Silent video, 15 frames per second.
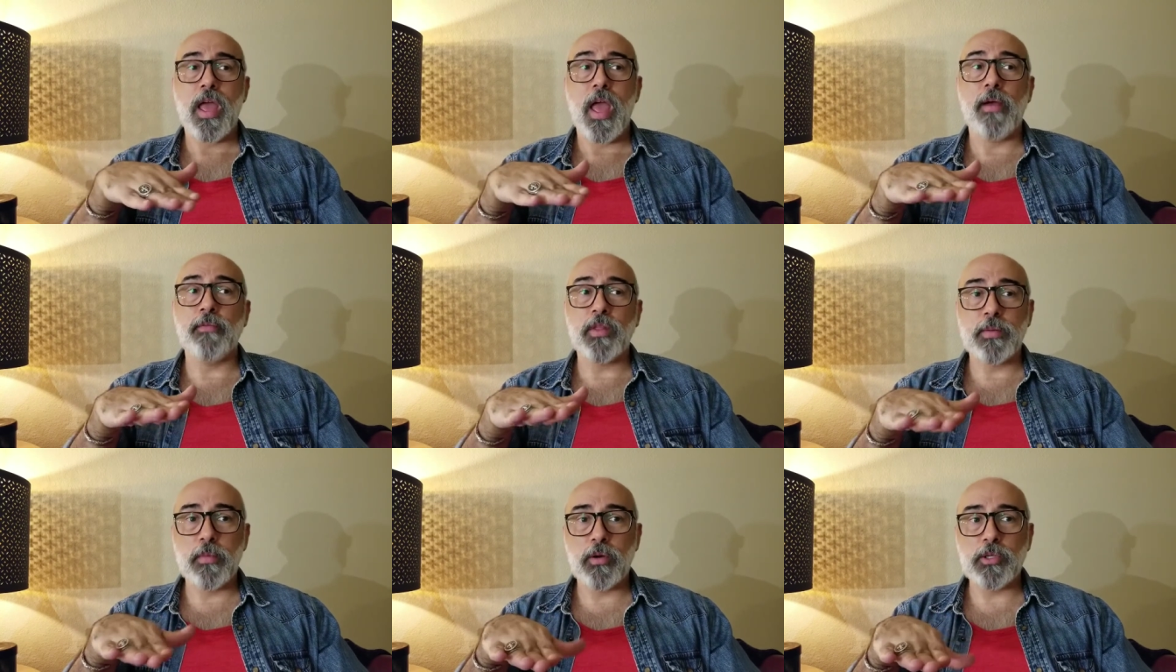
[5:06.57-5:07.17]
And for
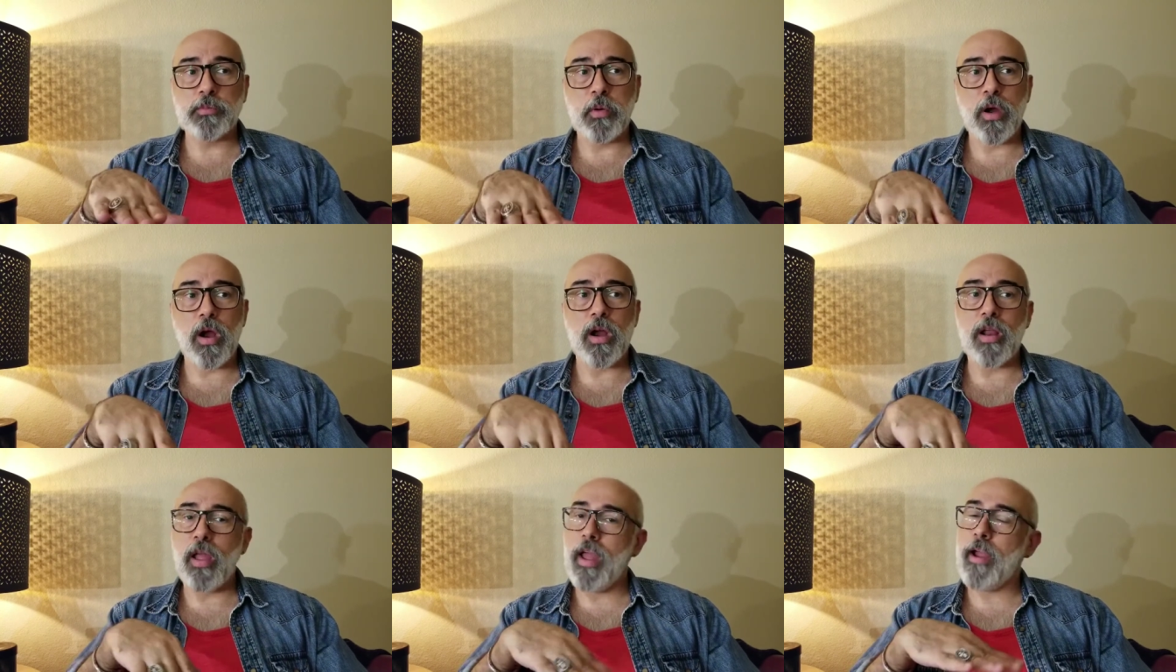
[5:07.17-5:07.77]
the most
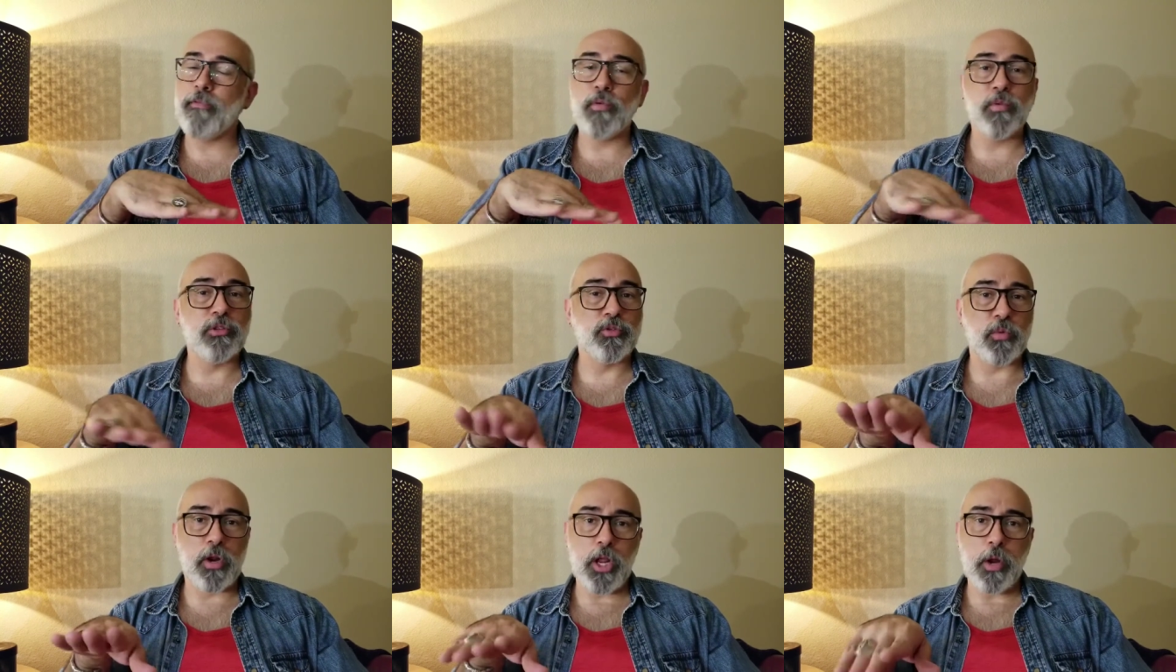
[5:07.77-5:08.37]
part,
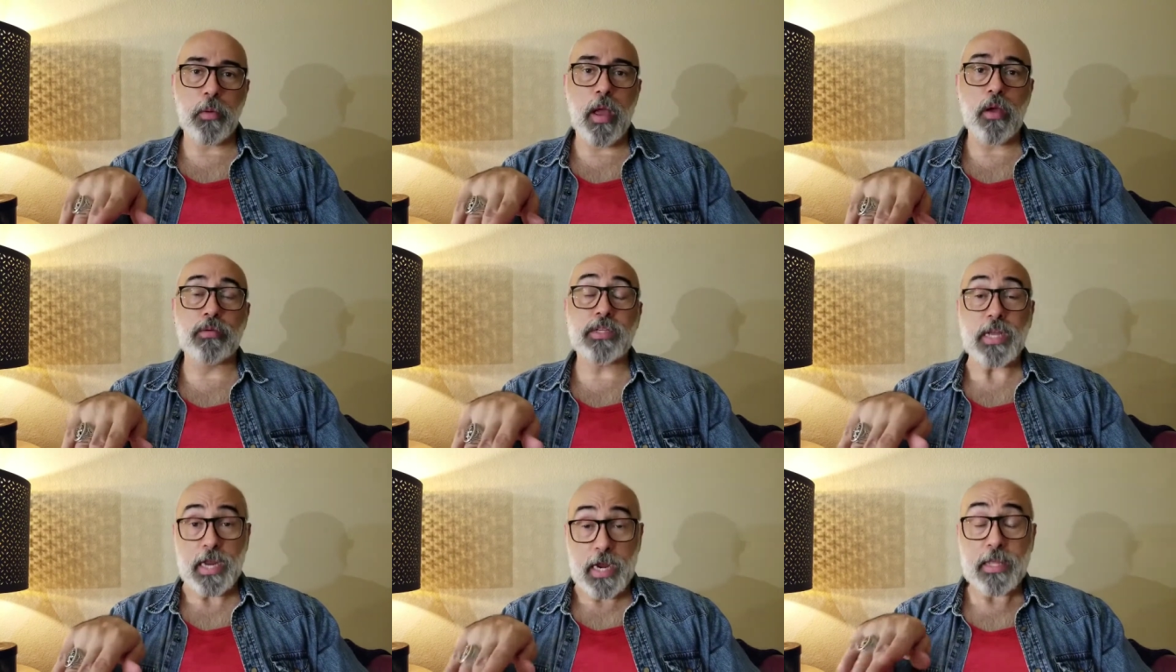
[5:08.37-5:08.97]
everyone's running
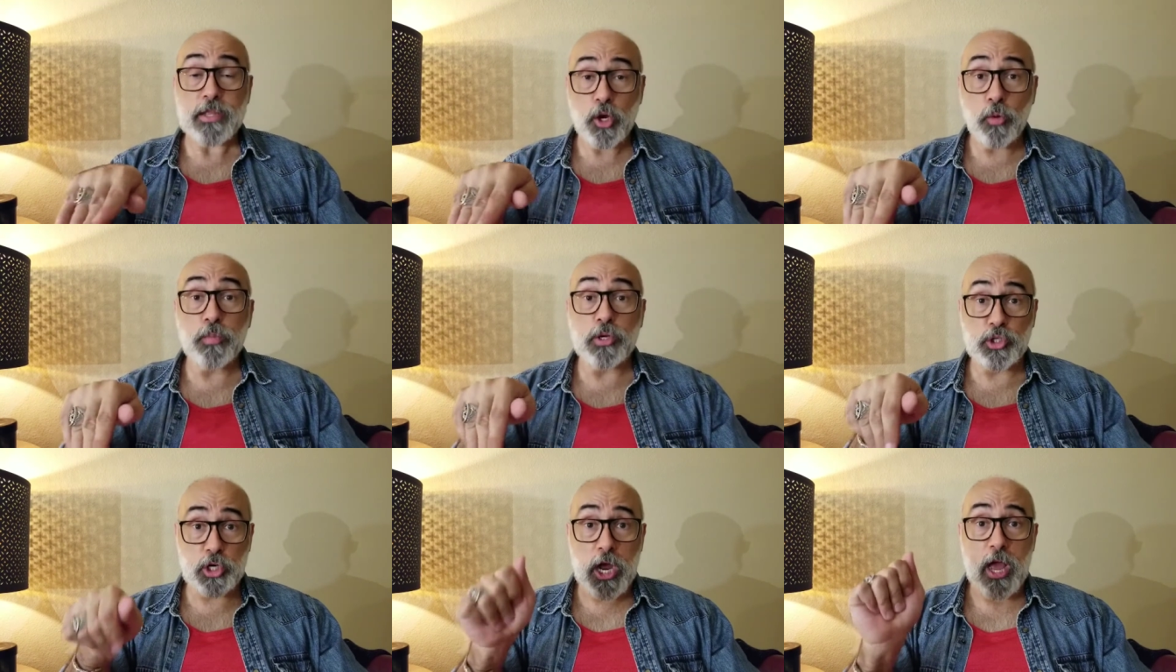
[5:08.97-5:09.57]
around in their
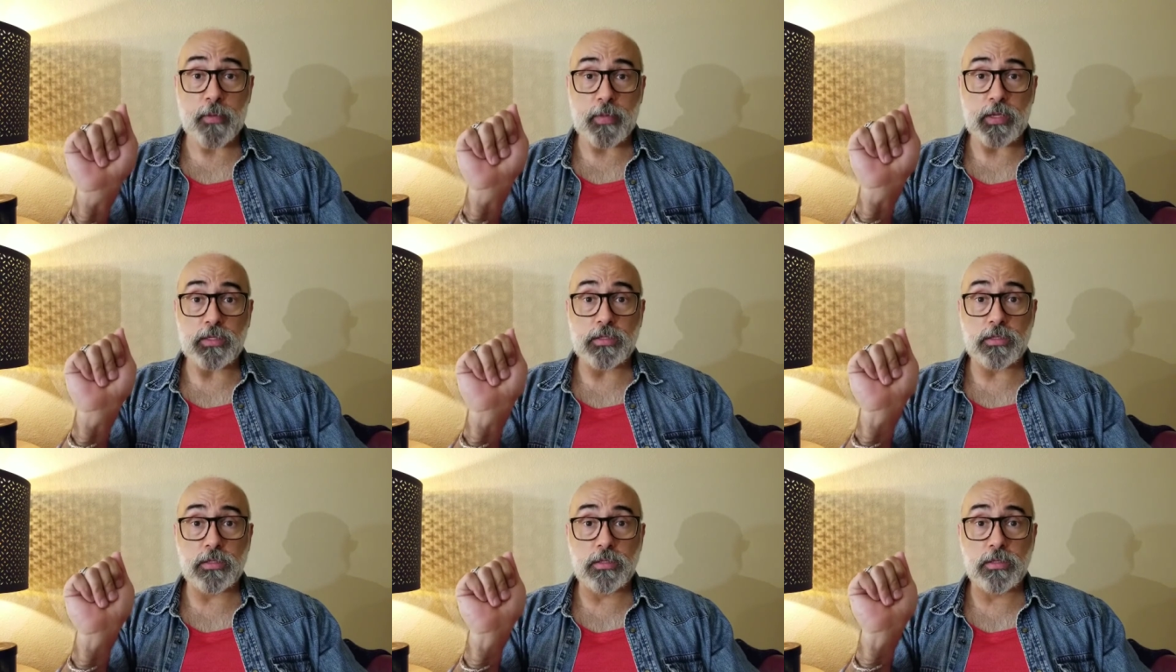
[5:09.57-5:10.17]

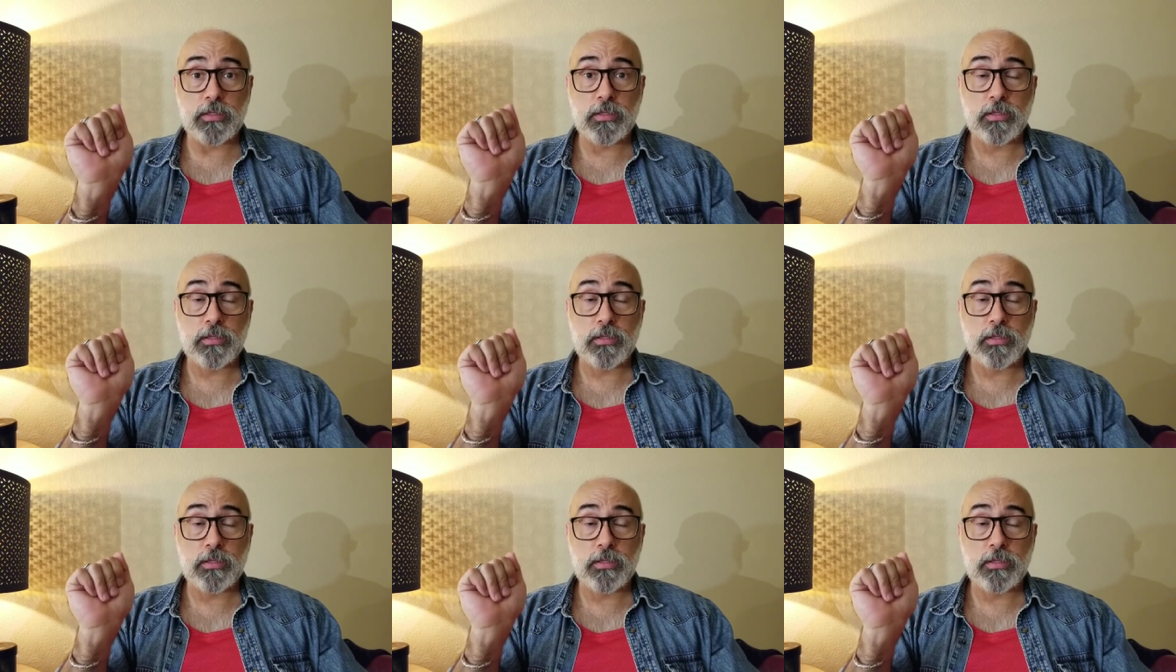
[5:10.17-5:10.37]
pajamas.